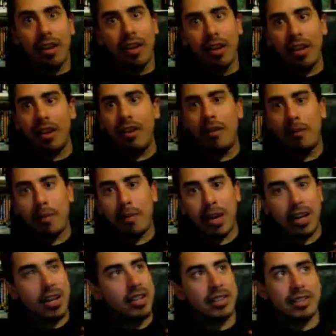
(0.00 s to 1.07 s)
You know,
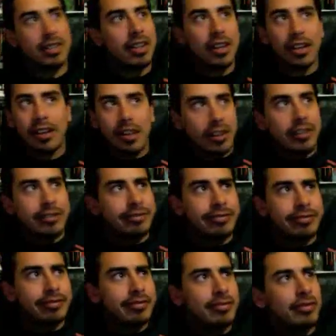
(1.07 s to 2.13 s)
because
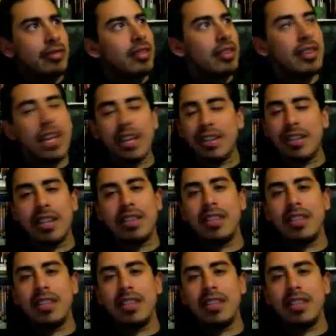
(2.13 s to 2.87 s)
they did